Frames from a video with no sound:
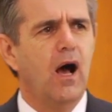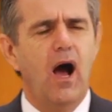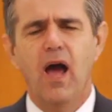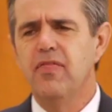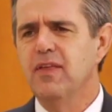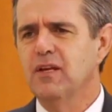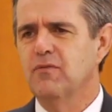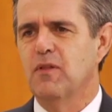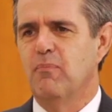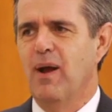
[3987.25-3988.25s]
I think
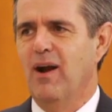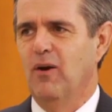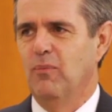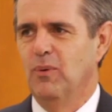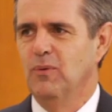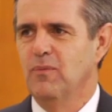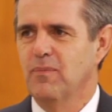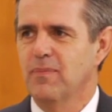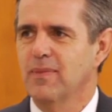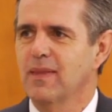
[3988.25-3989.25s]
of the parable
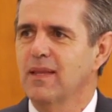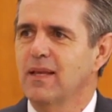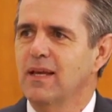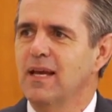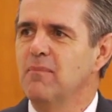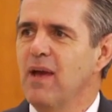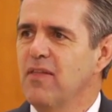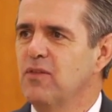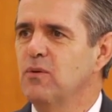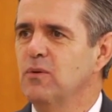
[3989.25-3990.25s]
in
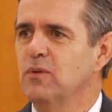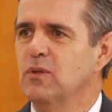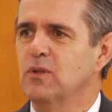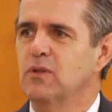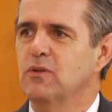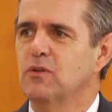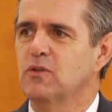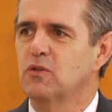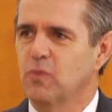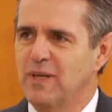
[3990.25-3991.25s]
Matthew
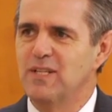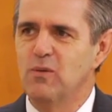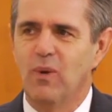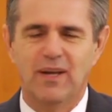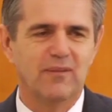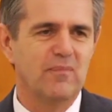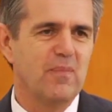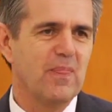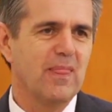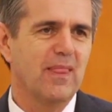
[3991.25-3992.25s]
21,
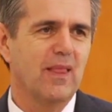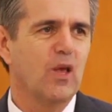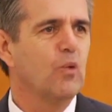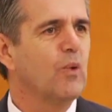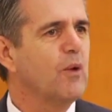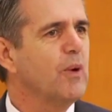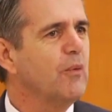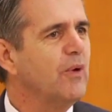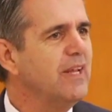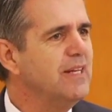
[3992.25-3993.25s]
where we
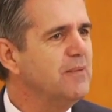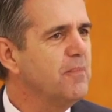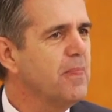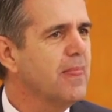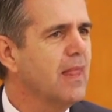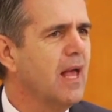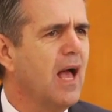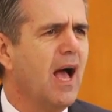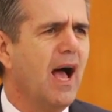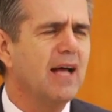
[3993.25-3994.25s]
read,
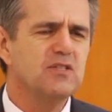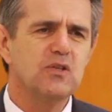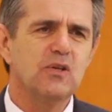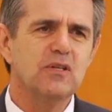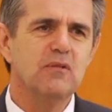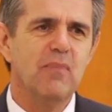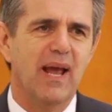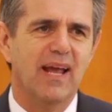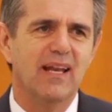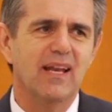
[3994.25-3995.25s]
"A certain
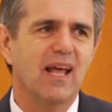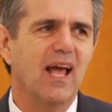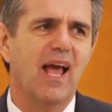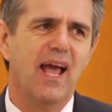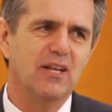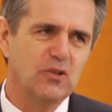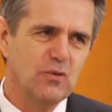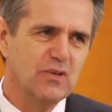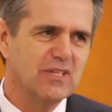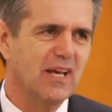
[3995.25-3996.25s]
man had
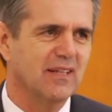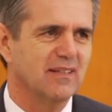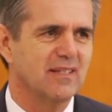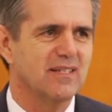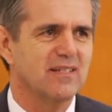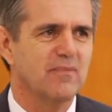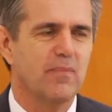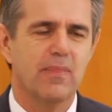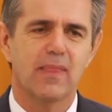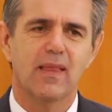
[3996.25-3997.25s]
two sons,
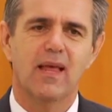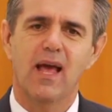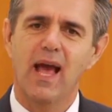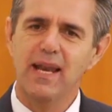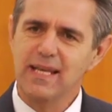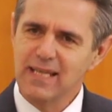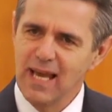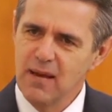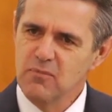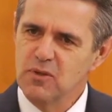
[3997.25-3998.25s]
and he
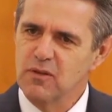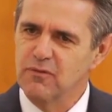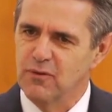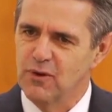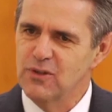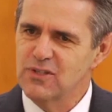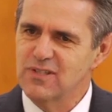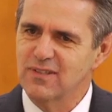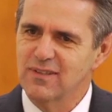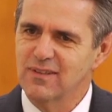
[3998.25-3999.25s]
came to the
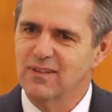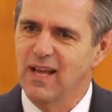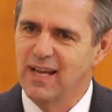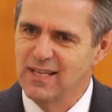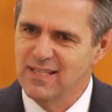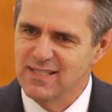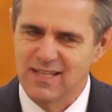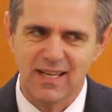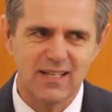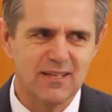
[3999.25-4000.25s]
first, and he
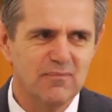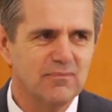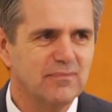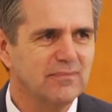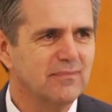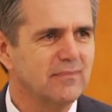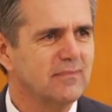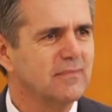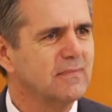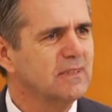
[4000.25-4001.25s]
said,
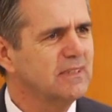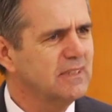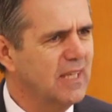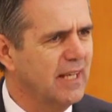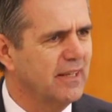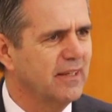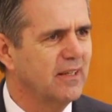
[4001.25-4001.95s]
'Son,